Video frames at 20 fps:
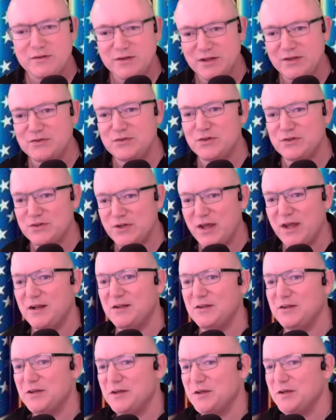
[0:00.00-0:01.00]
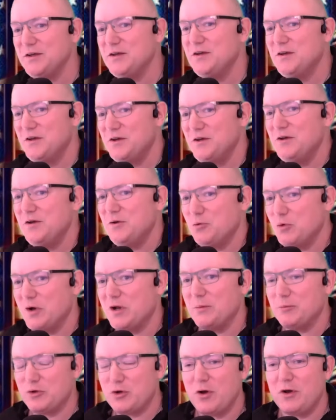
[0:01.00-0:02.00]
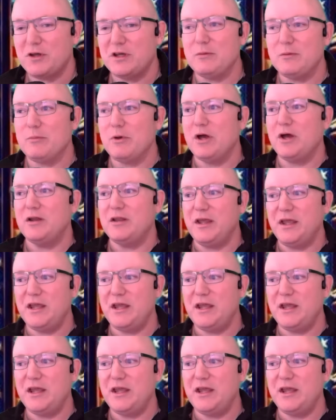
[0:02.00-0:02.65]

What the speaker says: That's exactly what I'm talking about.